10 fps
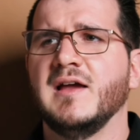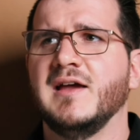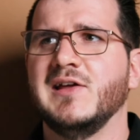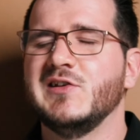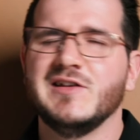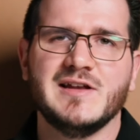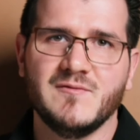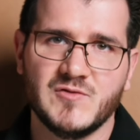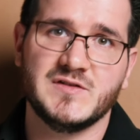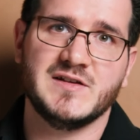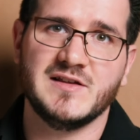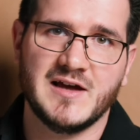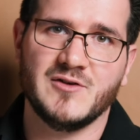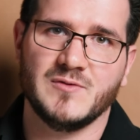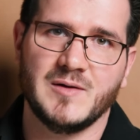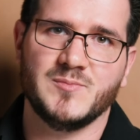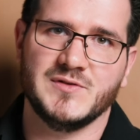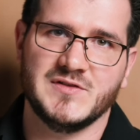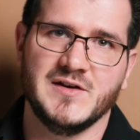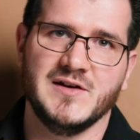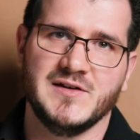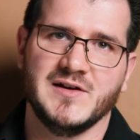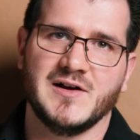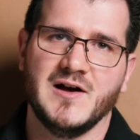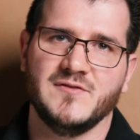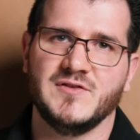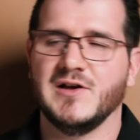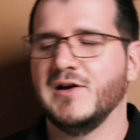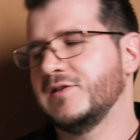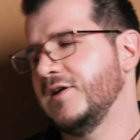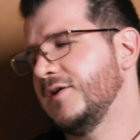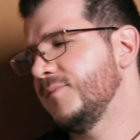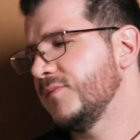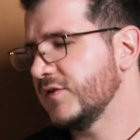and you never see that represented in a coffee cocktail.